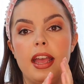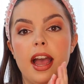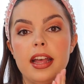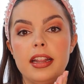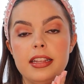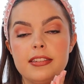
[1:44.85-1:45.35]

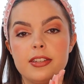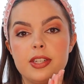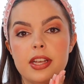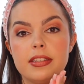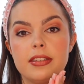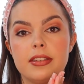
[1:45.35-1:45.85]
highly
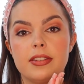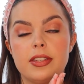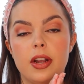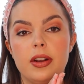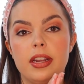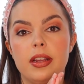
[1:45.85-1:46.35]
suggest
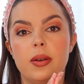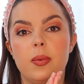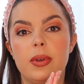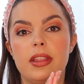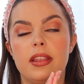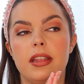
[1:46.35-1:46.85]
starting
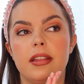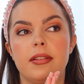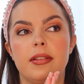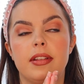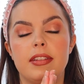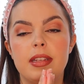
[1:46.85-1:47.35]
with
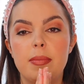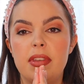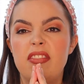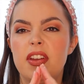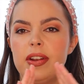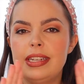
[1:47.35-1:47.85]

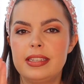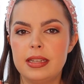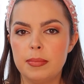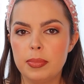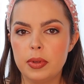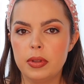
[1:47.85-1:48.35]
something very
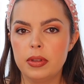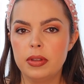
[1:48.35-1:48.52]
simple.